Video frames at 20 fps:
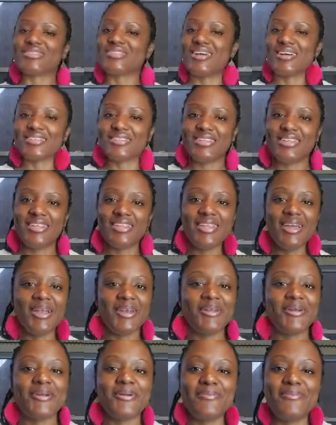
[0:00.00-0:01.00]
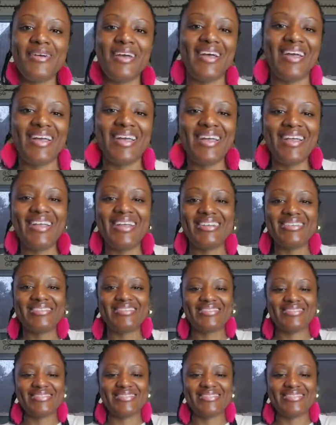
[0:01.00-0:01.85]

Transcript: Talk to you later. Bye.